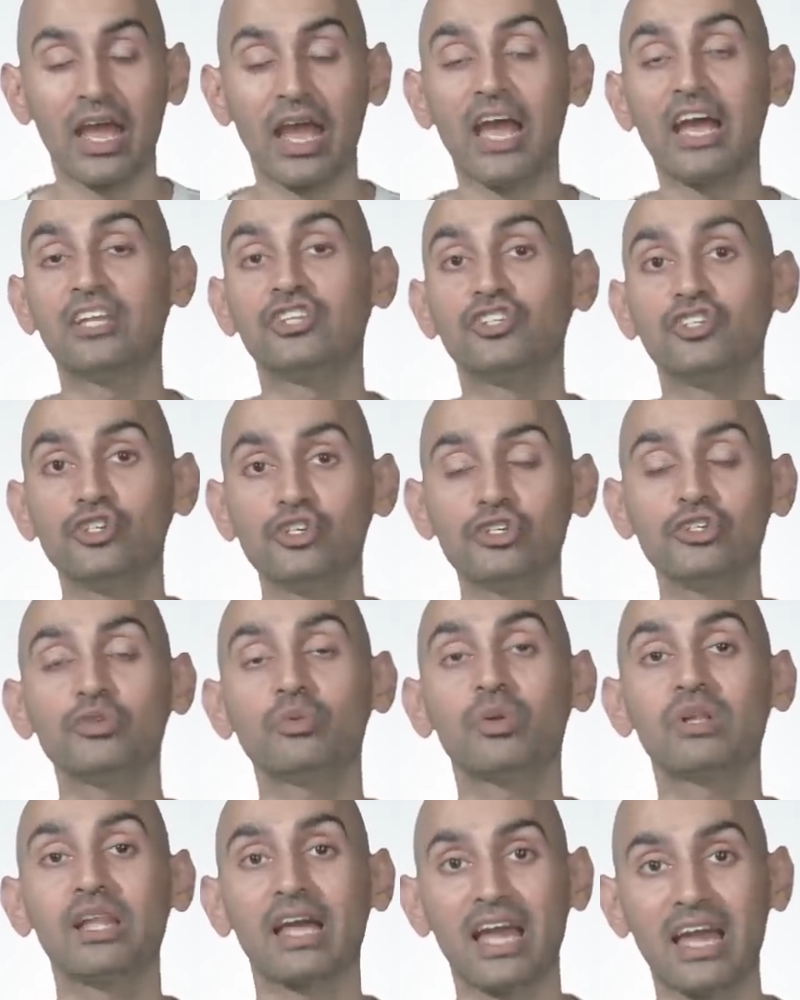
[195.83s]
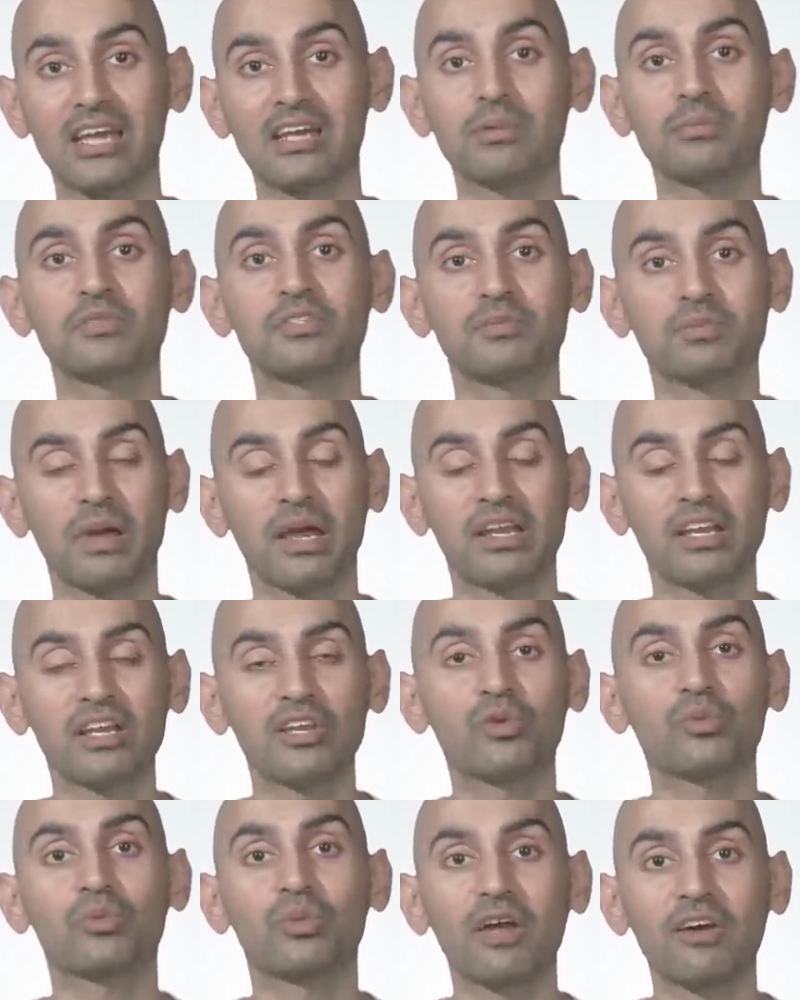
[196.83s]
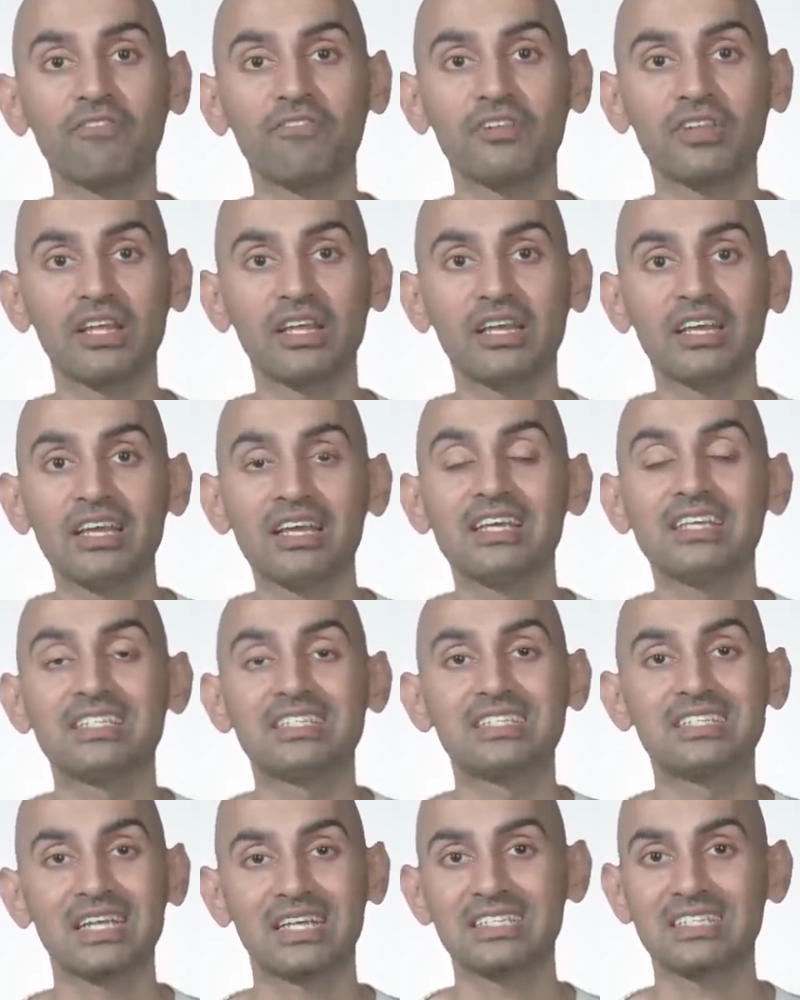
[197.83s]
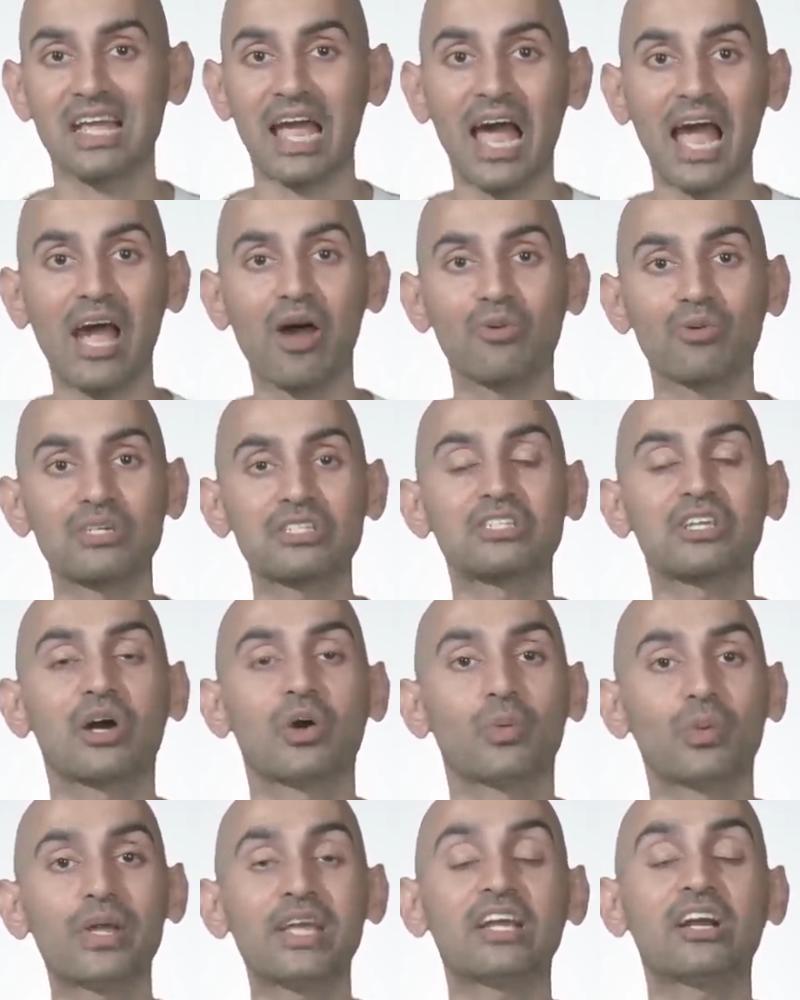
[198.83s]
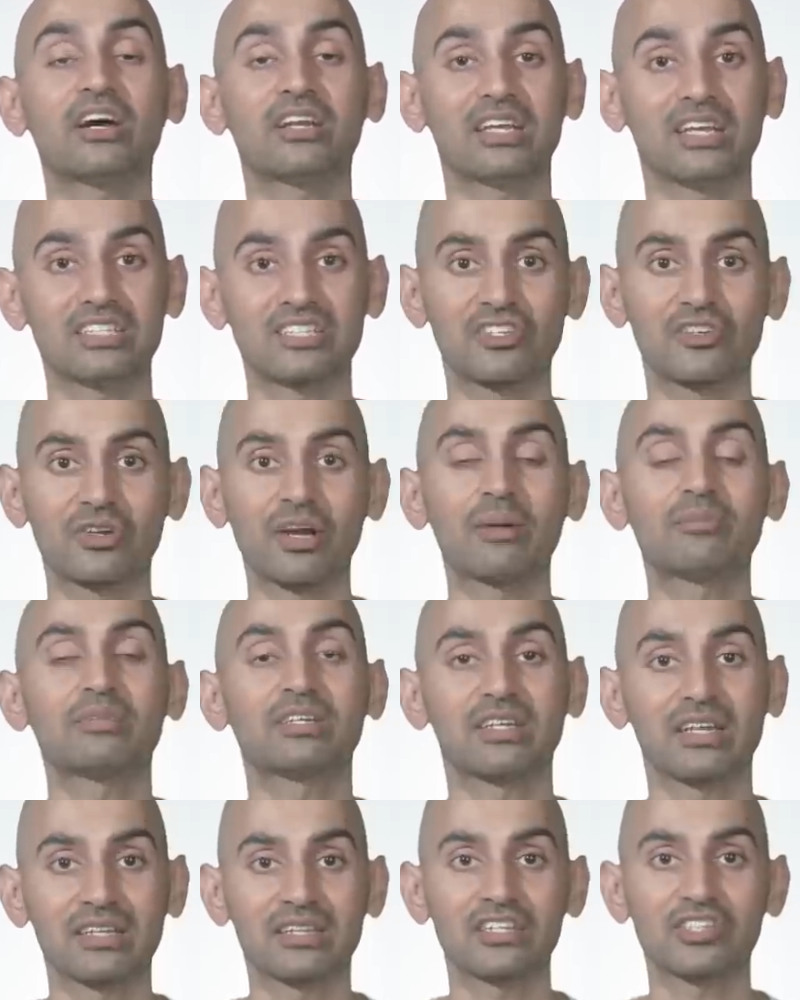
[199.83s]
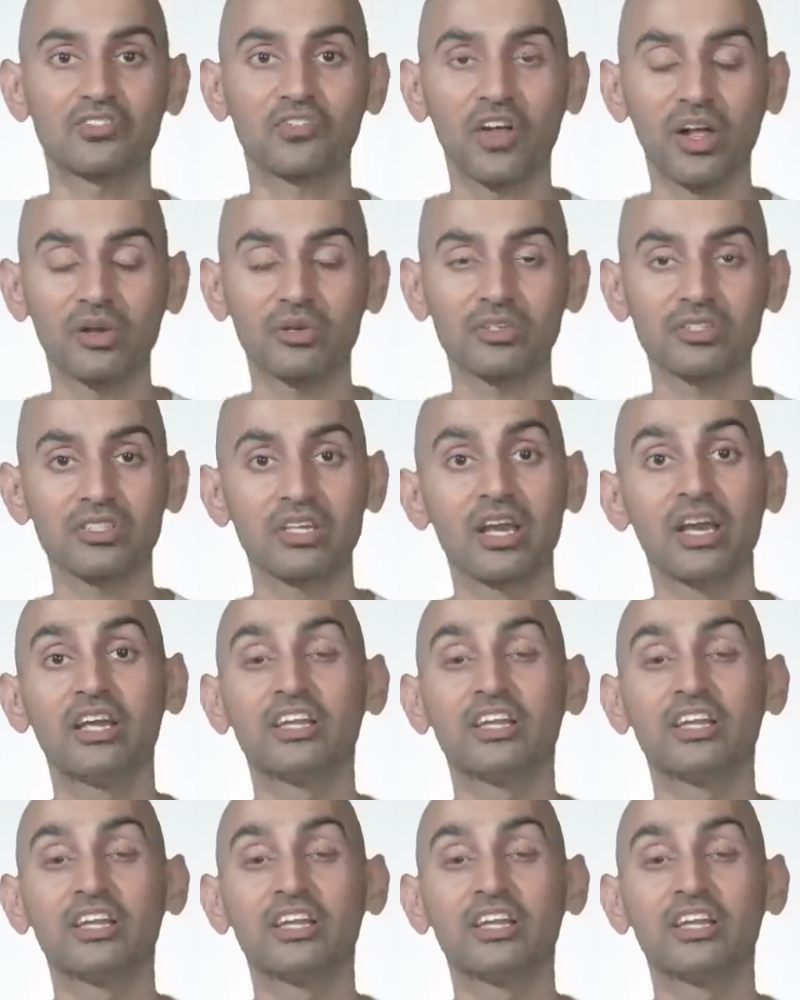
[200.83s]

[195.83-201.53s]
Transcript: And you will end up spending roughly 6 hours a week on Instagram to get these followers.